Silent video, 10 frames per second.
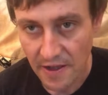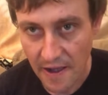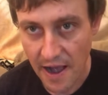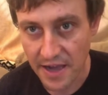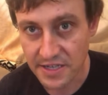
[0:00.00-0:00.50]

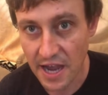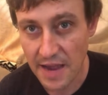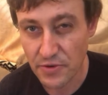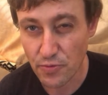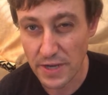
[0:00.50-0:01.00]
Uh, time
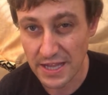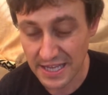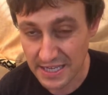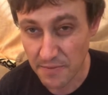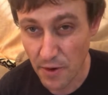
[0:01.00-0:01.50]
to read things.
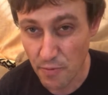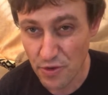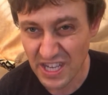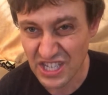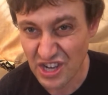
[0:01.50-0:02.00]
I'm, I'm really
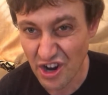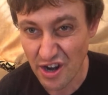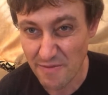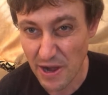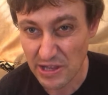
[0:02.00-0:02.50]
sorry
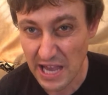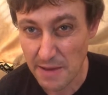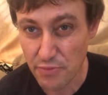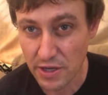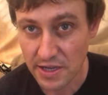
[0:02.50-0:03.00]
about that,
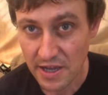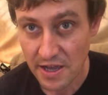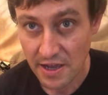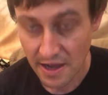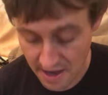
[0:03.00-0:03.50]
but
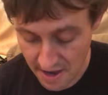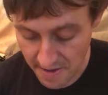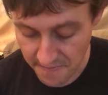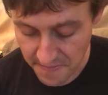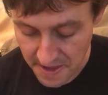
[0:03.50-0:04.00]

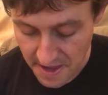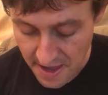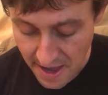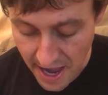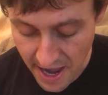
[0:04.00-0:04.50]
um,
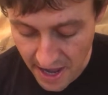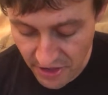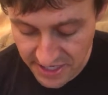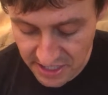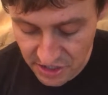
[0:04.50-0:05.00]
I, I like
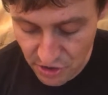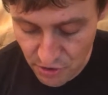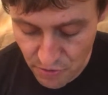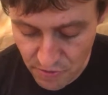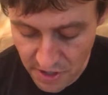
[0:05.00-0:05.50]
to
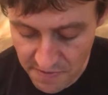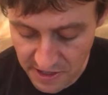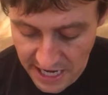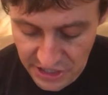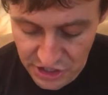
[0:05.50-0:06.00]
do
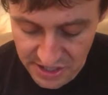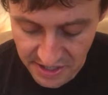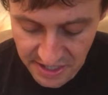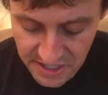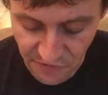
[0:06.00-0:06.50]
communications on
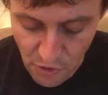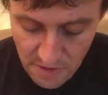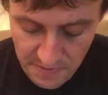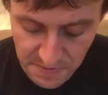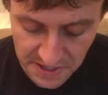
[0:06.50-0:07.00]
these forums
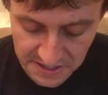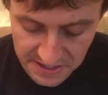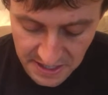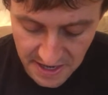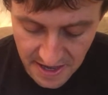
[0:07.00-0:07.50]
because
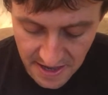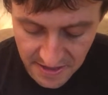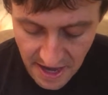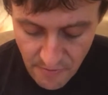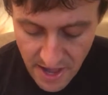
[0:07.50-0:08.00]

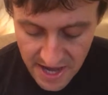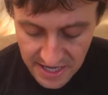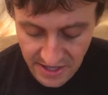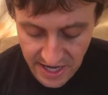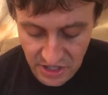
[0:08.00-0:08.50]
that way I can
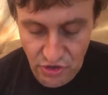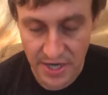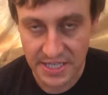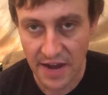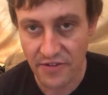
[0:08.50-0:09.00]
like
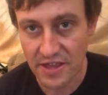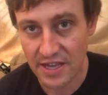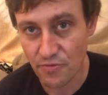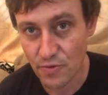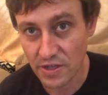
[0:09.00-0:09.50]
address everything
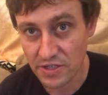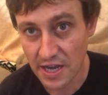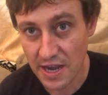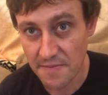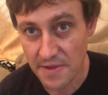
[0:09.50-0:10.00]
in real
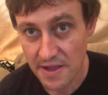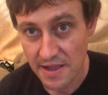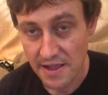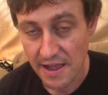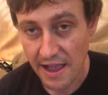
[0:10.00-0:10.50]
time,
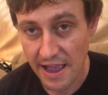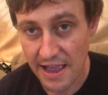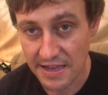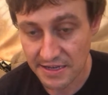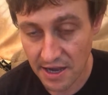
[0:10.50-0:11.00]

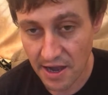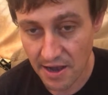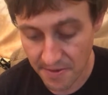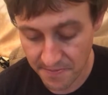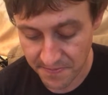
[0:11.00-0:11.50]
and
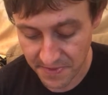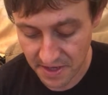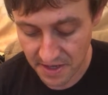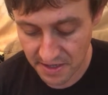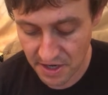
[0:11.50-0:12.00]
um,
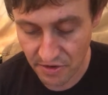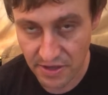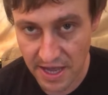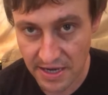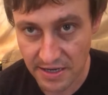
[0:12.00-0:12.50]
you know,
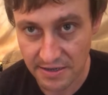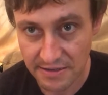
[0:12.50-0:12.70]
then